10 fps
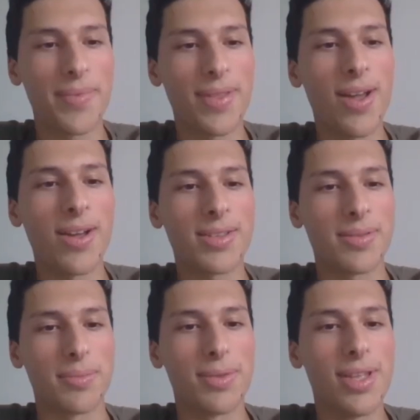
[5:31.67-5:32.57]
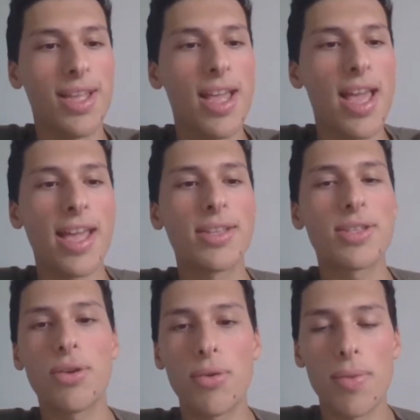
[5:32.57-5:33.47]
Awesome.
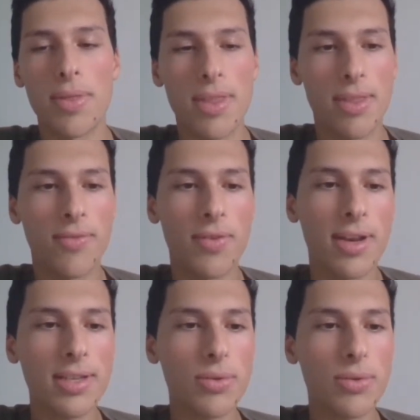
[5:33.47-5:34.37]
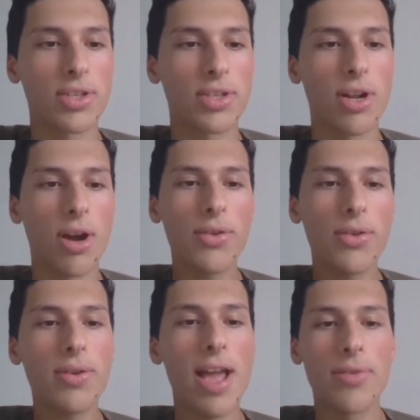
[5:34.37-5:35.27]
And so for the next question, are
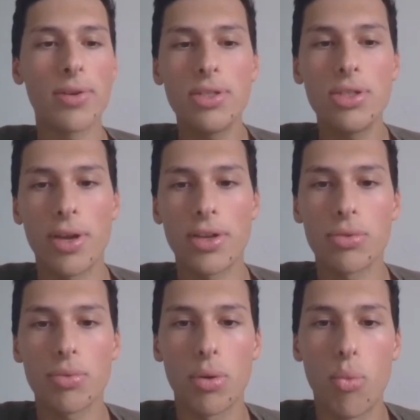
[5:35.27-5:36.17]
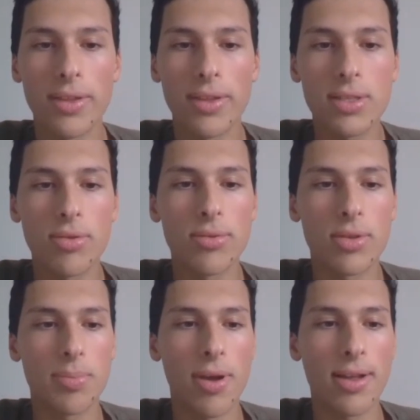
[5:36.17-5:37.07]
there ever situations where one student's
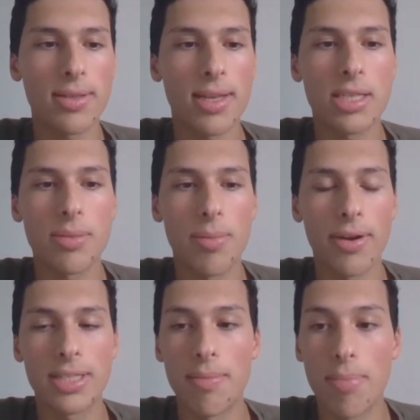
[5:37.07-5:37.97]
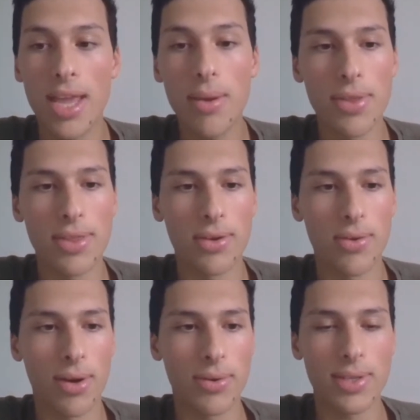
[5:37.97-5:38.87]
response has sparked debate within the
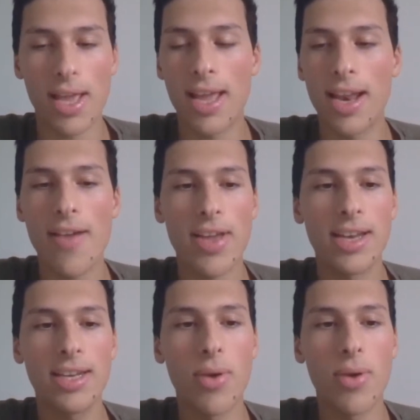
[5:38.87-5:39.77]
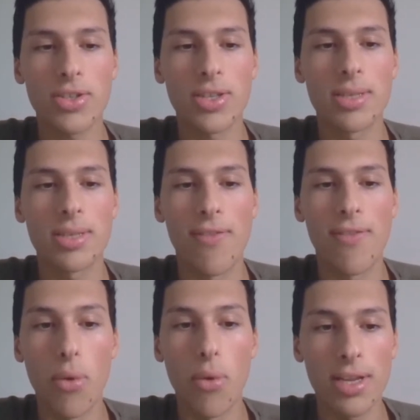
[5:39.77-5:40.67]
graders, and have any questions
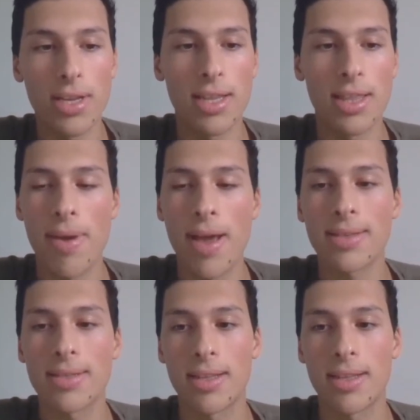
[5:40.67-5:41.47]
been voided in the past to